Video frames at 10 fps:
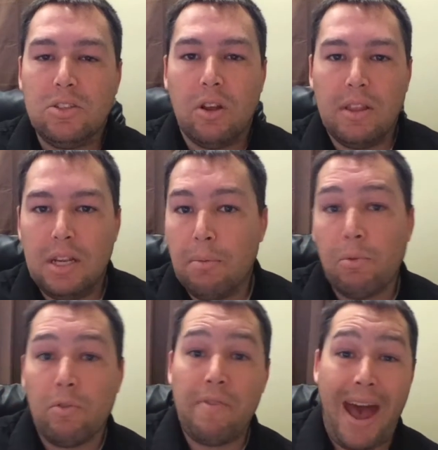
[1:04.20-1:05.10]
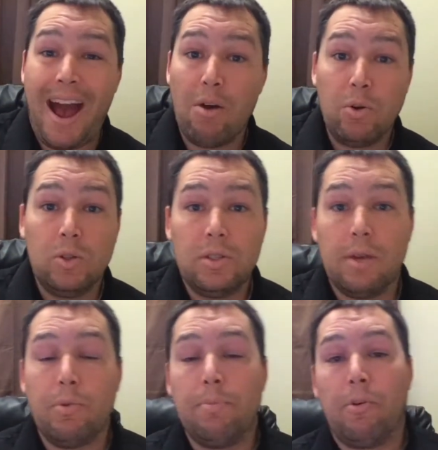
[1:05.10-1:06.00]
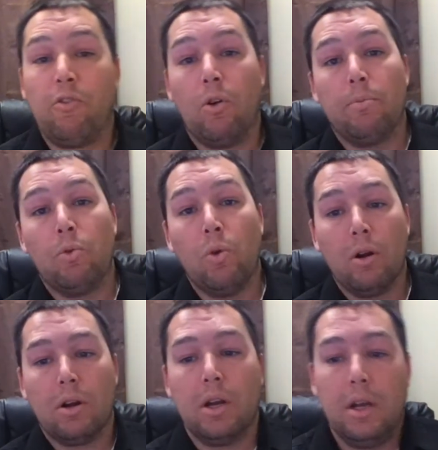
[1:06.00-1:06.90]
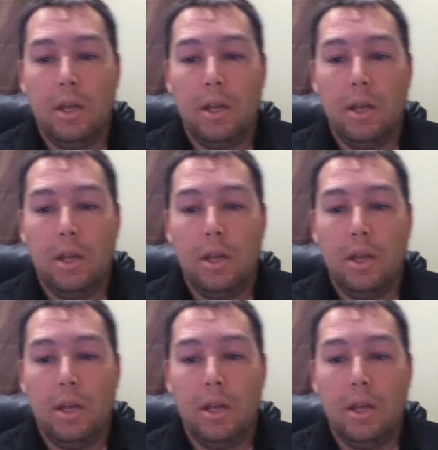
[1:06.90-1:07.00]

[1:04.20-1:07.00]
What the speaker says: on the number of hours that we perform the work.